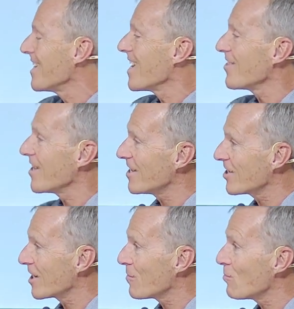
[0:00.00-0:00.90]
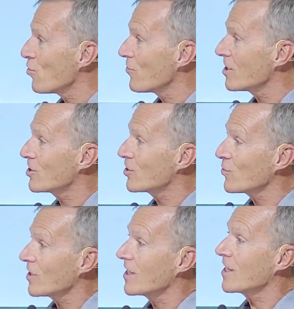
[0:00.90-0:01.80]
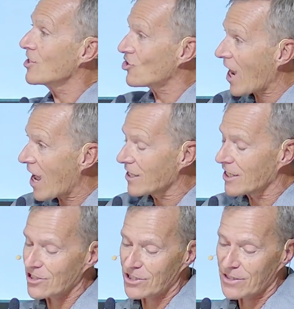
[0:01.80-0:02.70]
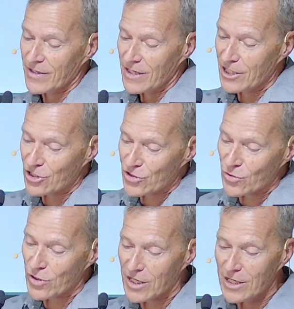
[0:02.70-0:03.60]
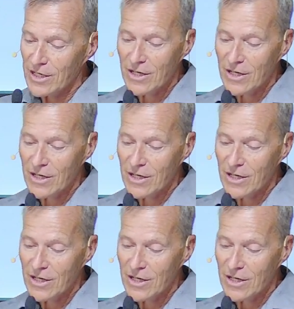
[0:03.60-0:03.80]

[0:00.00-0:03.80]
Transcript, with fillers: and then he's going to move into a, a challenge, into a,